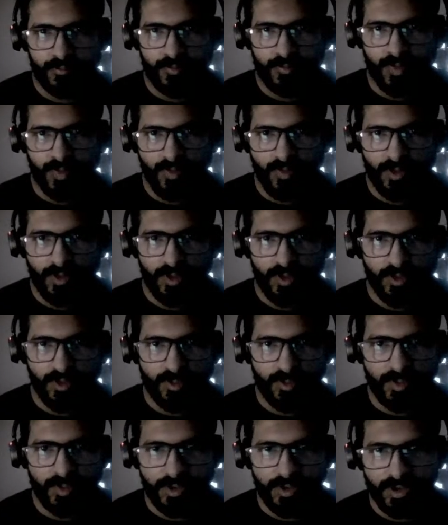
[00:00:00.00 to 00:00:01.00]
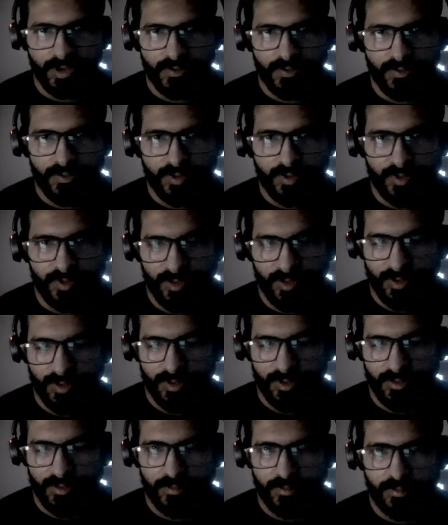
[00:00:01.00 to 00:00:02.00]
we need to import it first.
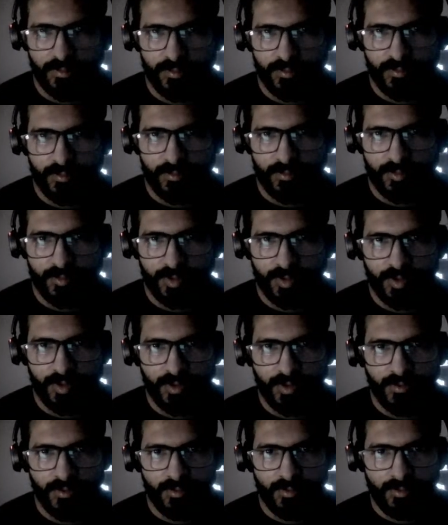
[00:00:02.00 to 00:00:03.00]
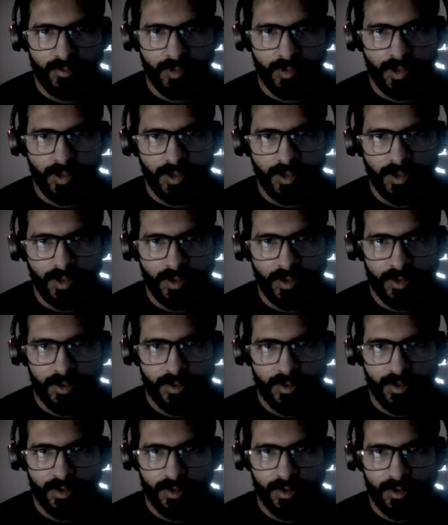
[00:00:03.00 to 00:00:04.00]

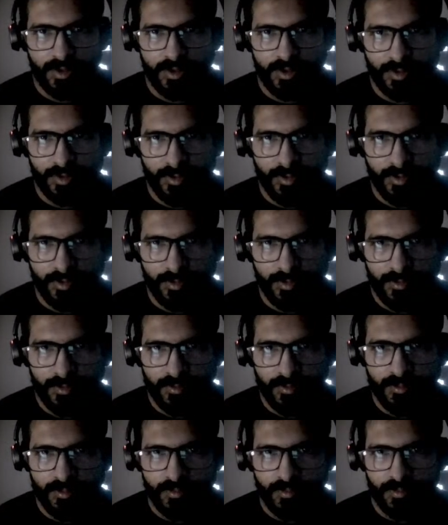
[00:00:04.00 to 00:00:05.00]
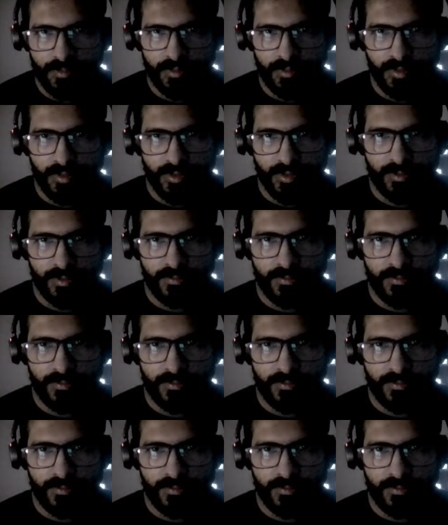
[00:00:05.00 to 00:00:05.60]
Comparator. You know,